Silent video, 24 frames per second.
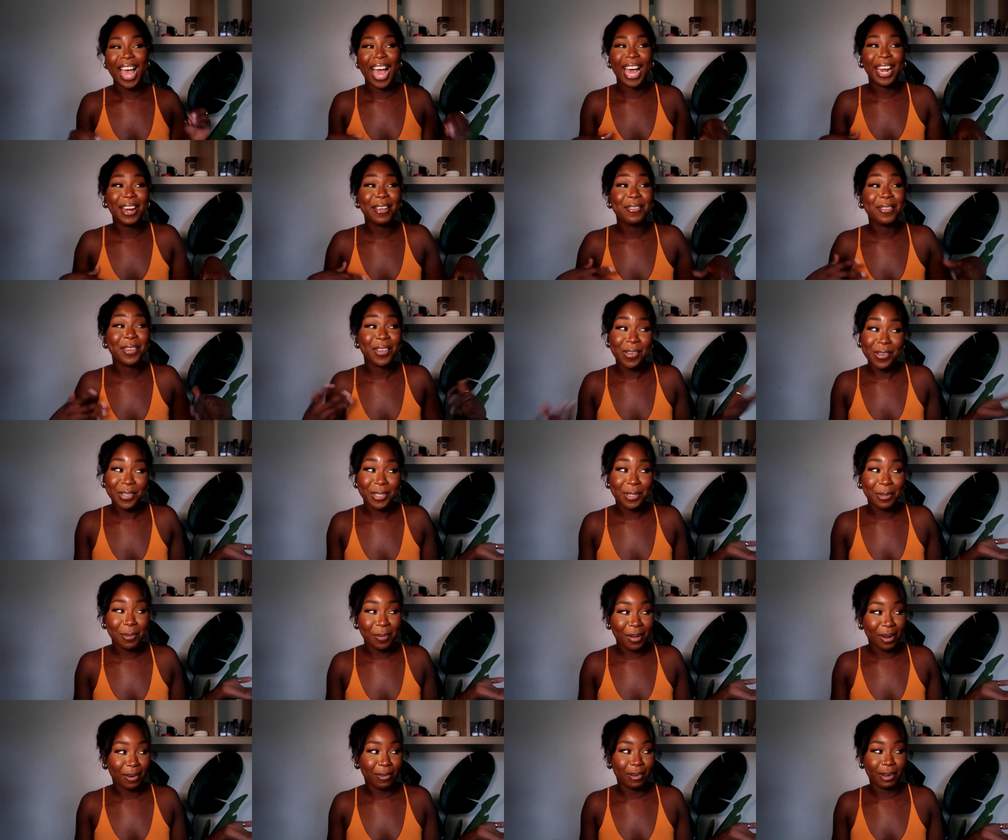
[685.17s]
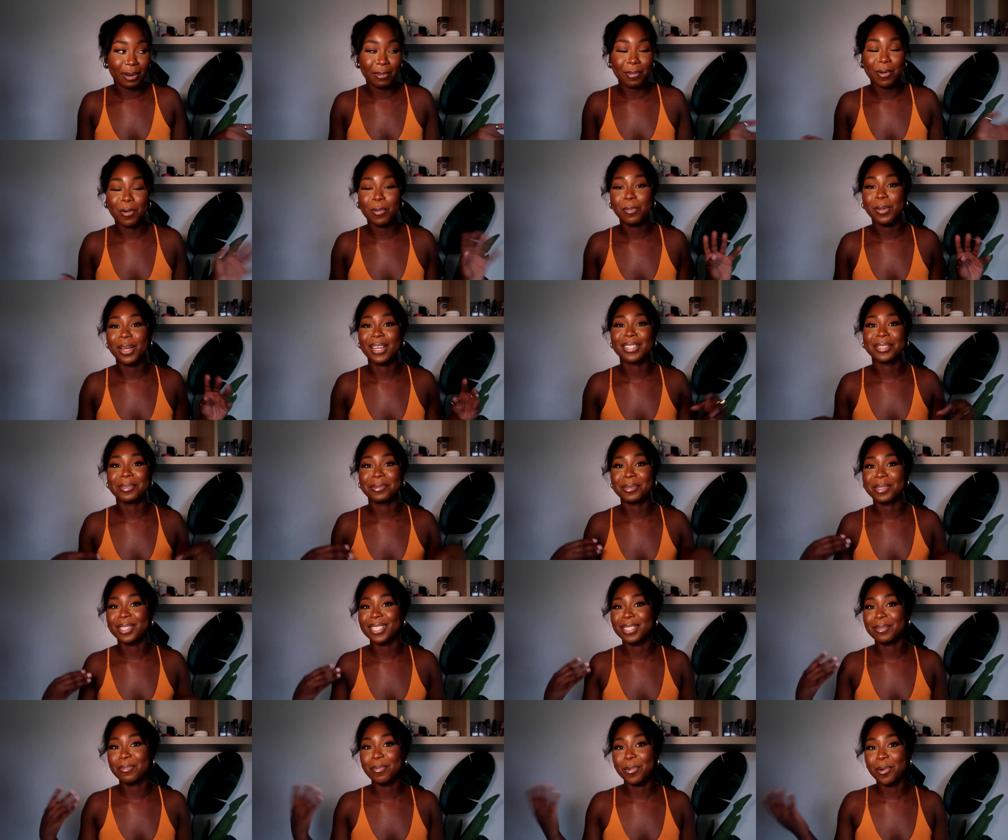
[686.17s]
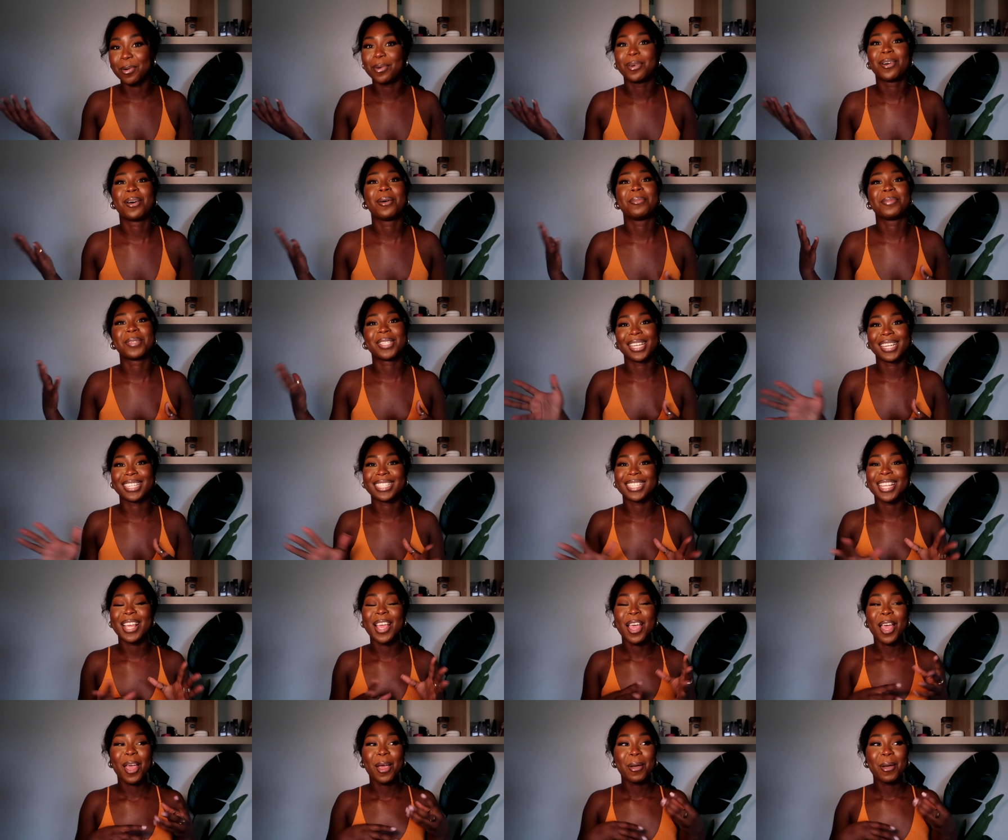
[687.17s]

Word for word: I don't even use Twitter anymore because I'm just more obsessed